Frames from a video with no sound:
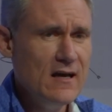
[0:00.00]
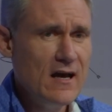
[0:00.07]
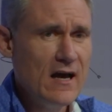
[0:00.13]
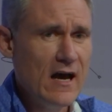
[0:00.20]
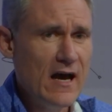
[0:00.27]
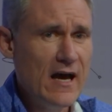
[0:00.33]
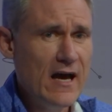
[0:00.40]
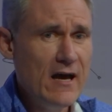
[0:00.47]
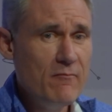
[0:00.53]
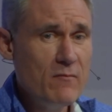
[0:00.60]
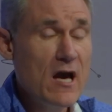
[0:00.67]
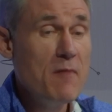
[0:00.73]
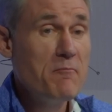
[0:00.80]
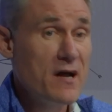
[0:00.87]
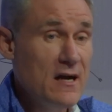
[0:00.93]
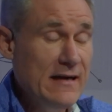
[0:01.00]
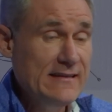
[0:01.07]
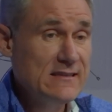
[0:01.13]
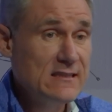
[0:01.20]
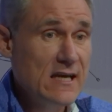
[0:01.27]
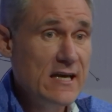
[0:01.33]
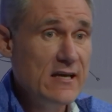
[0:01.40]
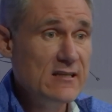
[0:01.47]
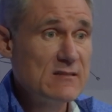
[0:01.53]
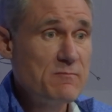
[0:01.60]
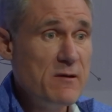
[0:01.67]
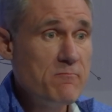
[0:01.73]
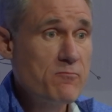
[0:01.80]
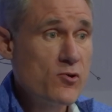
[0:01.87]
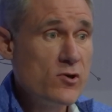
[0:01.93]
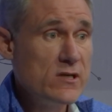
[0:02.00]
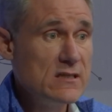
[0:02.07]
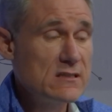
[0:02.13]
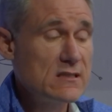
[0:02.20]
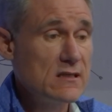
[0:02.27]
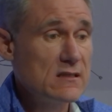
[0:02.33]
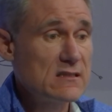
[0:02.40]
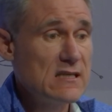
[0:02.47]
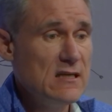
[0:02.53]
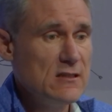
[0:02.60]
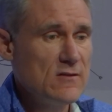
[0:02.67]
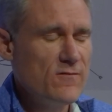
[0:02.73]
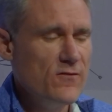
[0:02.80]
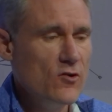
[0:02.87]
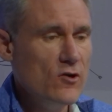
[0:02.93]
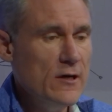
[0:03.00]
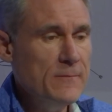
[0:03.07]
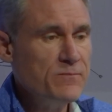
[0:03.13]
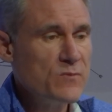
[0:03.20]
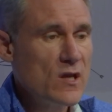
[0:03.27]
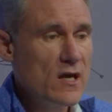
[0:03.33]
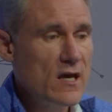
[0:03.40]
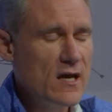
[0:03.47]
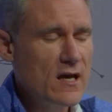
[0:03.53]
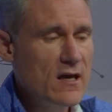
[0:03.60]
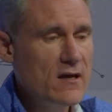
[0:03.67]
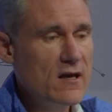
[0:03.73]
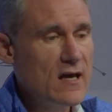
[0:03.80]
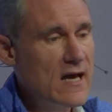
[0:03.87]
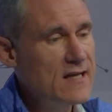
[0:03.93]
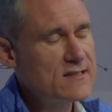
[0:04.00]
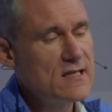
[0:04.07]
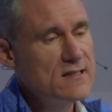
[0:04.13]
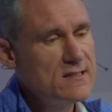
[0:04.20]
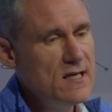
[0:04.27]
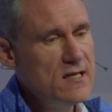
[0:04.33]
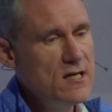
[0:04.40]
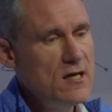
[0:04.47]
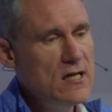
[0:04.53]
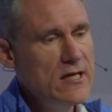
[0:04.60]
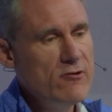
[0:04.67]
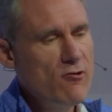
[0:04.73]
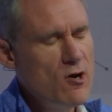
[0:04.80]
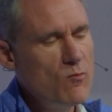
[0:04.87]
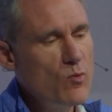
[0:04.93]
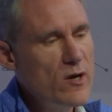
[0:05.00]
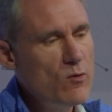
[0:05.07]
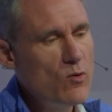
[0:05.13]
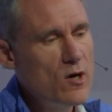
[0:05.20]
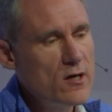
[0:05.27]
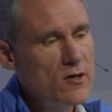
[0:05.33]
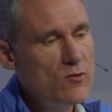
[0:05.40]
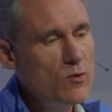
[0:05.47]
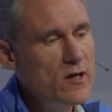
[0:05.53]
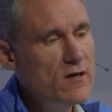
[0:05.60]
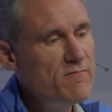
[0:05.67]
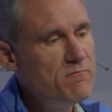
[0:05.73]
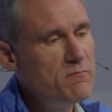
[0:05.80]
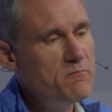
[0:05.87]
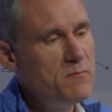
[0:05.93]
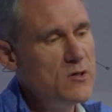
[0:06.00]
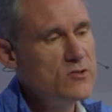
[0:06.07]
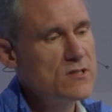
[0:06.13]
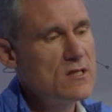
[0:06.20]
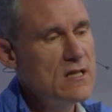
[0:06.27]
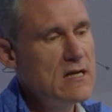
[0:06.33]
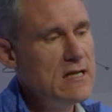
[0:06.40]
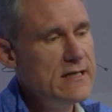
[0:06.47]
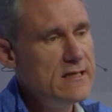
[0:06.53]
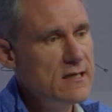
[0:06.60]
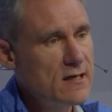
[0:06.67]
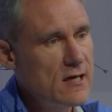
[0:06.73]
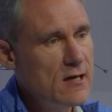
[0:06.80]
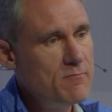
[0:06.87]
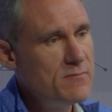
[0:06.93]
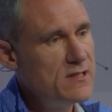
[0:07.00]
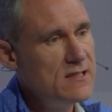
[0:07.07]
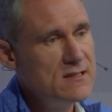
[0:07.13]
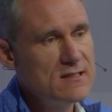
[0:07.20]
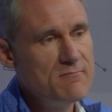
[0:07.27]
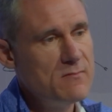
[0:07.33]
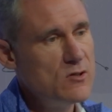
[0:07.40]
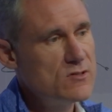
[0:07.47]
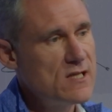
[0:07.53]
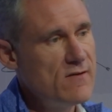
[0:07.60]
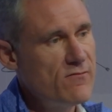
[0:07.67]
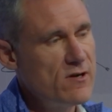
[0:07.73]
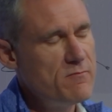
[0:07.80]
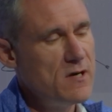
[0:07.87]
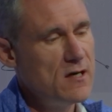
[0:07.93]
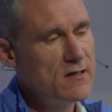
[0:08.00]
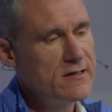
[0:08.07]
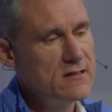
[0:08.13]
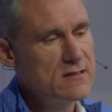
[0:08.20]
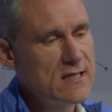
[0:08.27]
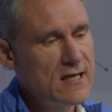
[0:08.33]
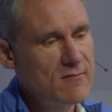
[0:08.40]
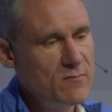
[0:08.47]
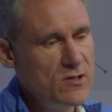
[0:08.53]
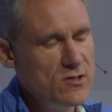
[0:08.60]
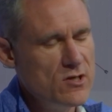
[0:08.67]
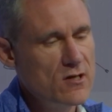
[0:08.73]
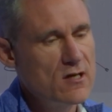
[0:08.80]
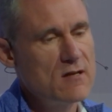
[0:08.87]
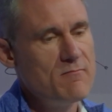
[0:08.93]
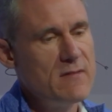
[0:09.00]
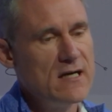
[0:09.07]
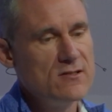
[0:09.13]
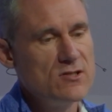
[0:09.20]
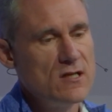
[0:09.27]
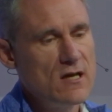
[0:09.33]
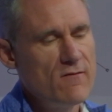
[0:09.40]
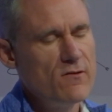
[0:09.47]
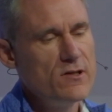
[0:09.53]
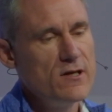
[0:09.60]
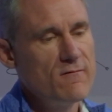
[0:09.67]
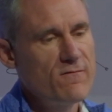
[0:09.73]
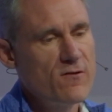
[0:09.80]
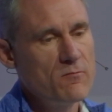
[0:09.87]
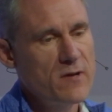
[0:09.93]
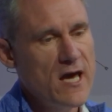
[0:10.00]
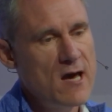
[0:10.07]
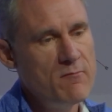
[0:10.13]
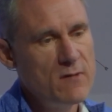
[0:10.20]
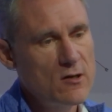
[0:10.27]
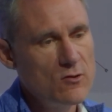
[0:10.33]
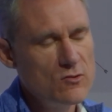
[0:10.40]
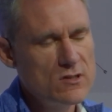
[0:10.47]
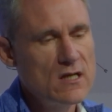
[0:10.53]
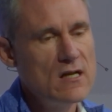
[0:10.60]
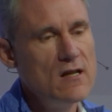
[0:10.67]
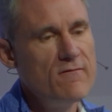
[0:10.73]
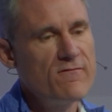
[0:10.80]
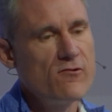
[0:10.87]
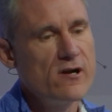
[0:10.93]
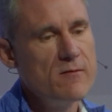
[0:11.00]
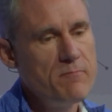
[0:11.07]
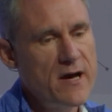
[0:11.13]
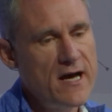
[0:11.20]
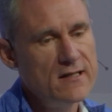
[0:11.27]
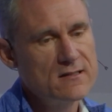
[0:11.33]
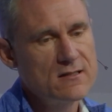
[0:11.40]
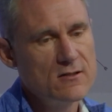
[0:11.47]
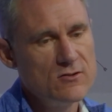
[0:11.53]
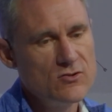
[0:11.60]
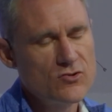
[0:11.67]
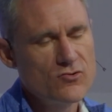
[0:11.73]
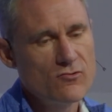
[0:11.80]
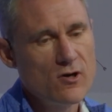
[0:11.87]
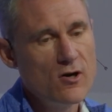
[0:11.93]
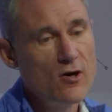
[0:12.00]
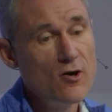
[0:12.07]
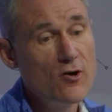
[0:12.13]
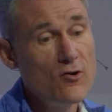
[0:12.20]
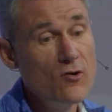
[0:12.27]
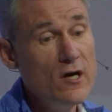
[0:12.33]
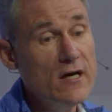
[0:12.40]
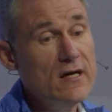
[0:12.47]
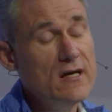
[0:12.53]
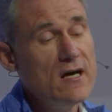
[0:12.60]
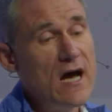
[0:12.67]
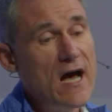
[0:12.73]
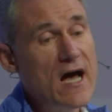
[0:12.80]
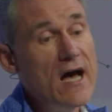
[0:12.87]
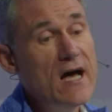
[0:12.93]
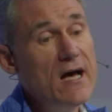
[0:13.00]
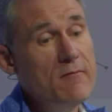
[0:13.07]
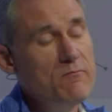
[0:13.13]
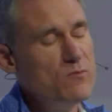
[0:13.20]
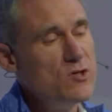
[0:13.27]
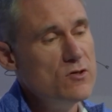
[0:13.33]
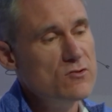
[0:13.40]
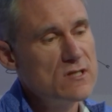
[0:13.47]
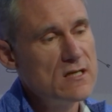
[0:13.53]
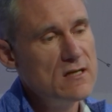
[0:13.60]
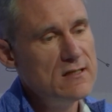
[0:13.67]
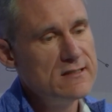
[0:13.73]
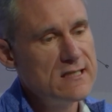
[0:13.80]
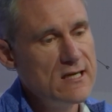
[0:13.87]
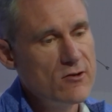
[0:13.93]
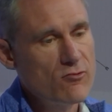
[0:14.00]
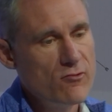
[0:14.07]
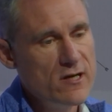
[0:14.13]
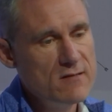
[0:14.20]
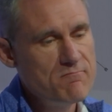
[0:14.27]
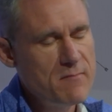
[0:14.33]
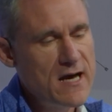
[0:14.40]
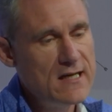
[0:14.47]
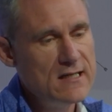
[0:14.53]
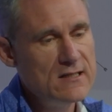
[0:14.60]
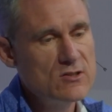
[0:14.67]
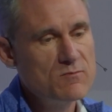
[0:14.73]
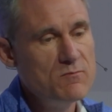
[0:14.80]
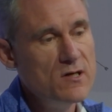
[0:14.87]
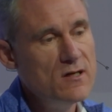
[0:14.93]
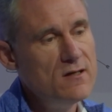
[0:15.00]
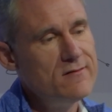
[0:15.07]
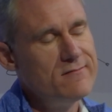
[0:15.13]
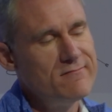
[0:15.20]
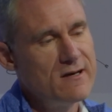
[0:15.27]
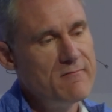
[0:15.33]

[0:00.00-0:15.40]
But I'd say it's been pretty successful. As I said earlier on, we work with most of the leading companies in most every market segment you can imagine. Everything from chemical delivery, pest control, utility grid management,